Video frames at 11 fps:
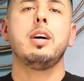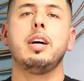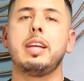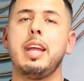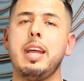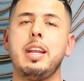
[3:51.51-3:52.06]

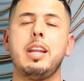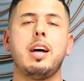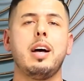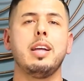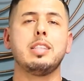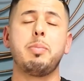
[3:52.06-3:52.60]
Again,
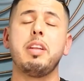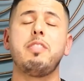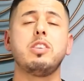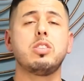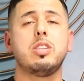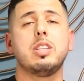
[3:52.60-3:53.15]
it's
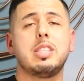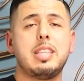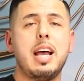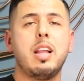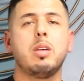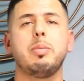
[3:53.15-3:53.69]
beneficial to the seller